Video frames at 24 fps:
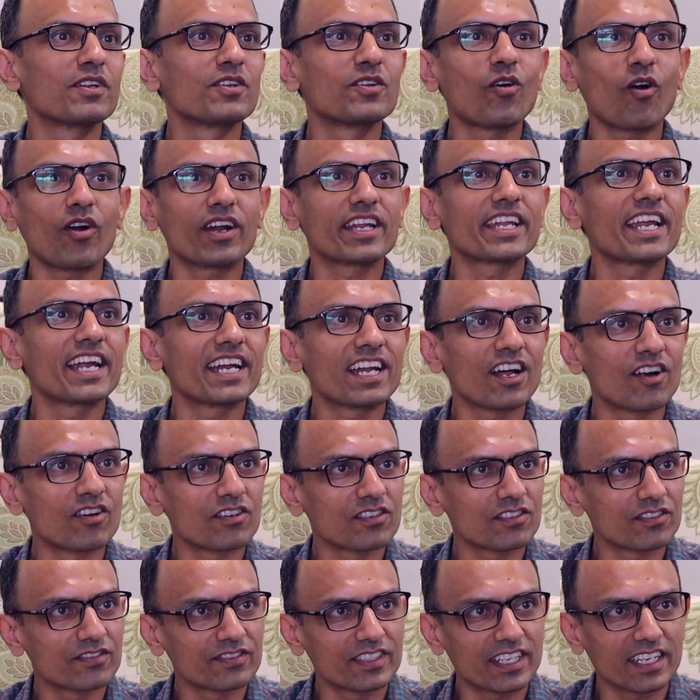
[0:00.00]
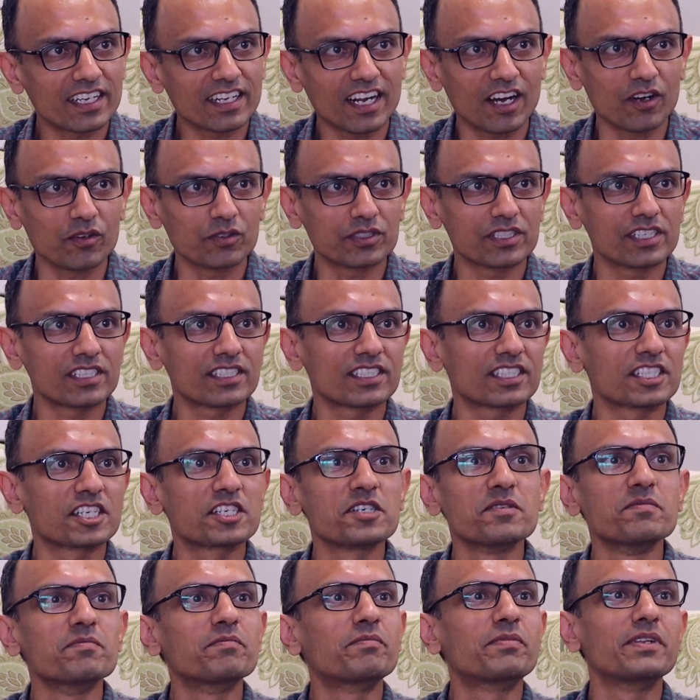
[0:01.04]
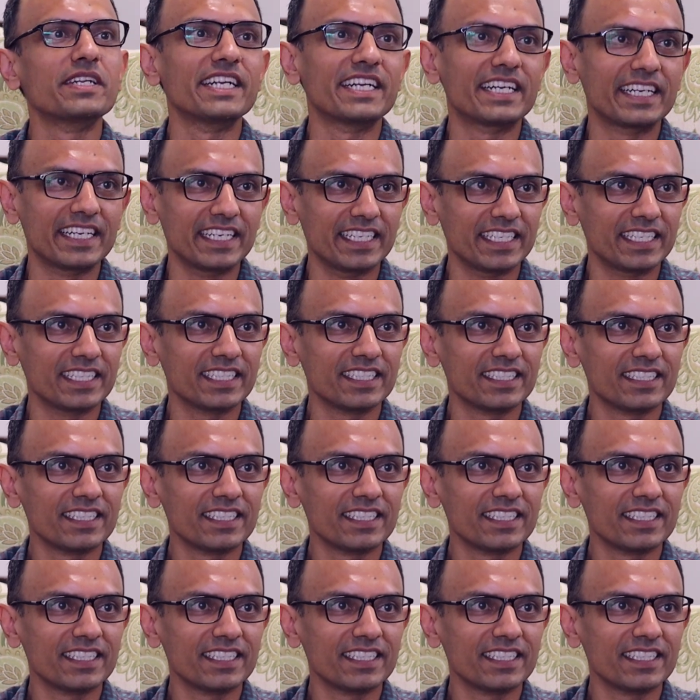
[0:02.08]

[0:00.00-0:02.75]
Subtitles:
not get out of their houses completely.